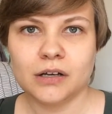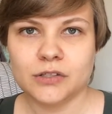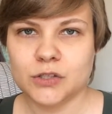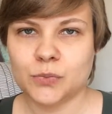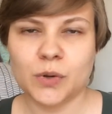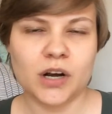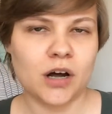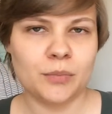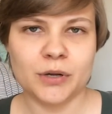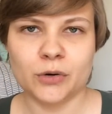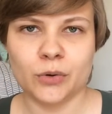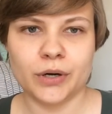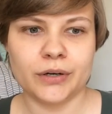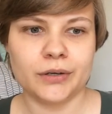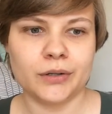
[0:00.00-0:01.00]
sweet almond
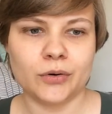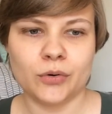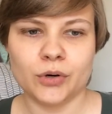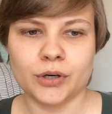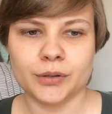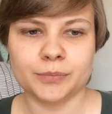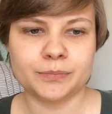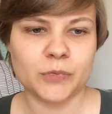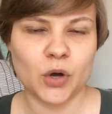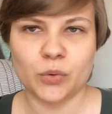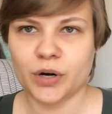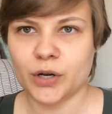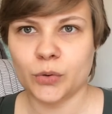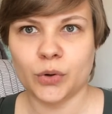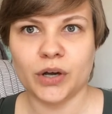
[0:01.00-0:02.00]
oil or
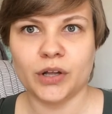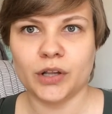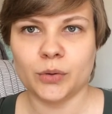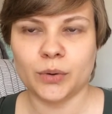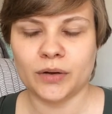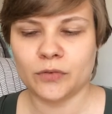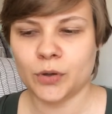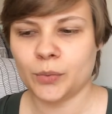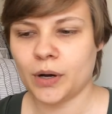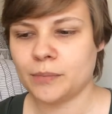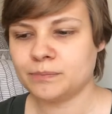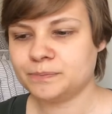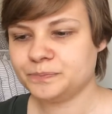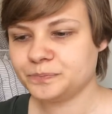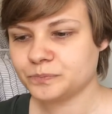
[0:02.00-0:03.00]
coconut oil or whatever you
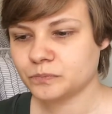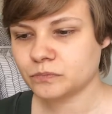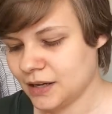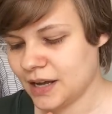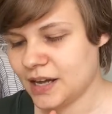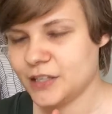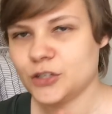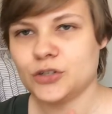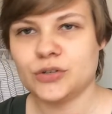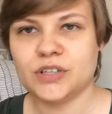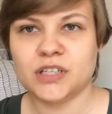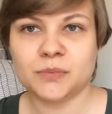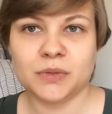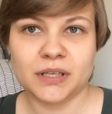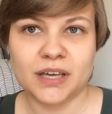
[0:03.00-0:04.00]
want. And you do
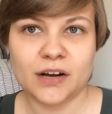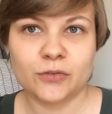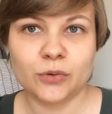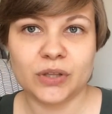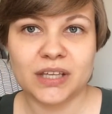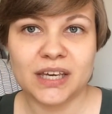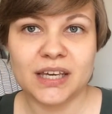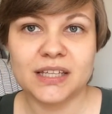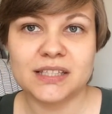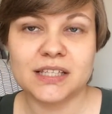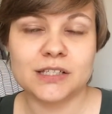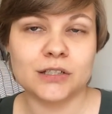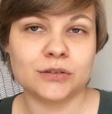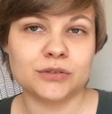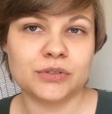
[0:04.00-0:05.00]
need to be careful with kids
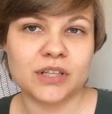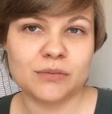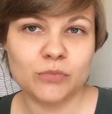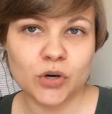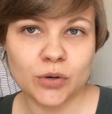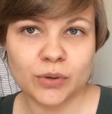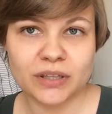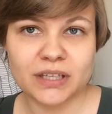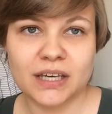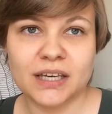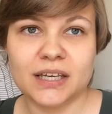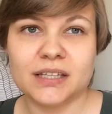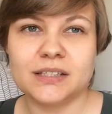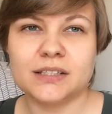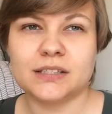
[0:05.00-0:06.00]
and dilute them more with
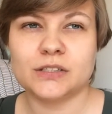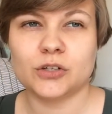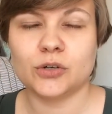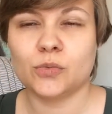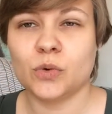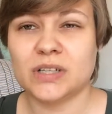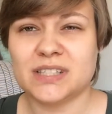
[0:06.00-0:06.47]
kids. Certain